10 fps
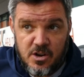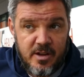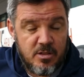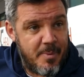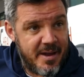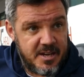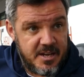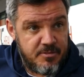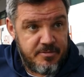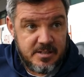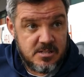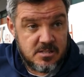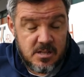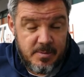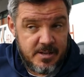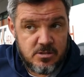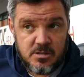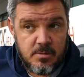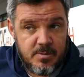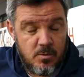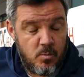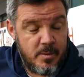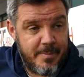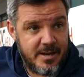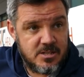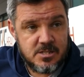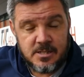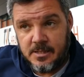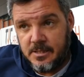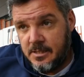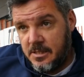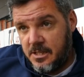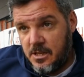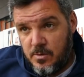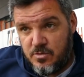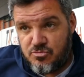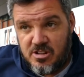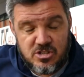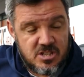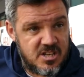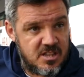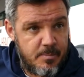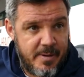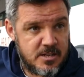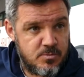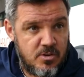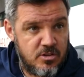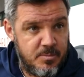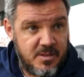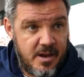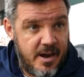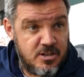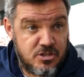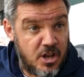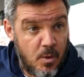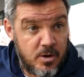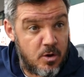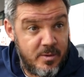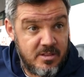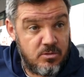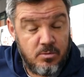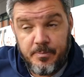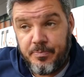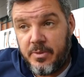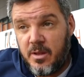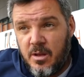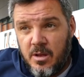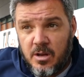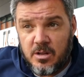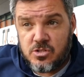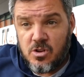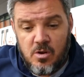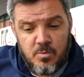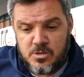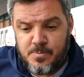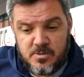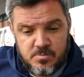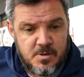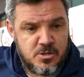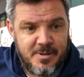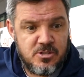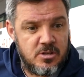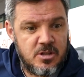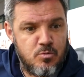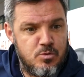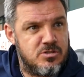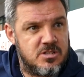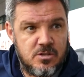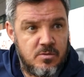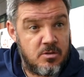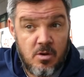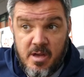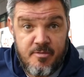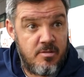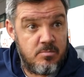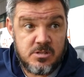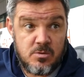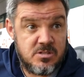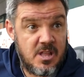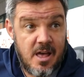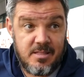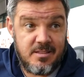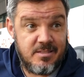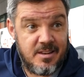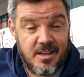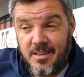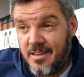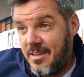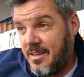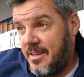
in and around the back of their defence. They play, they play wing backs. You know, we've stretched the centre backs. We've got them into areas they don't want to go into. But so I want to especially mention, I don't usually say sort of thought Ephraim was outstanding today.